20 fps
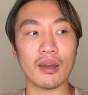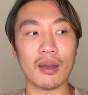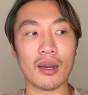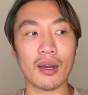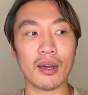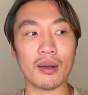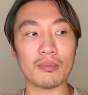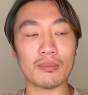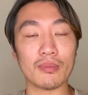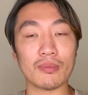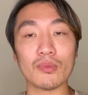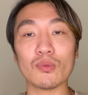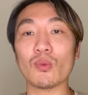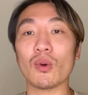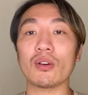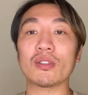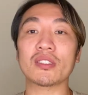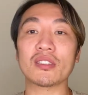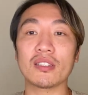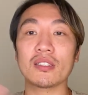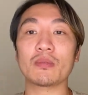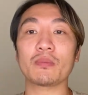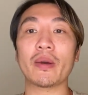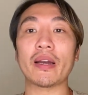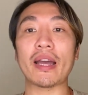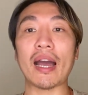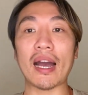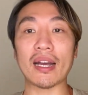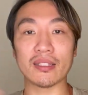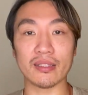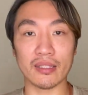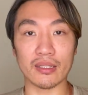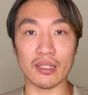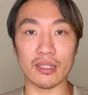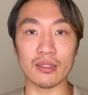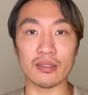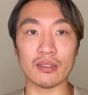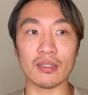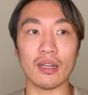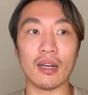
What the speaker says: Well, since my accident,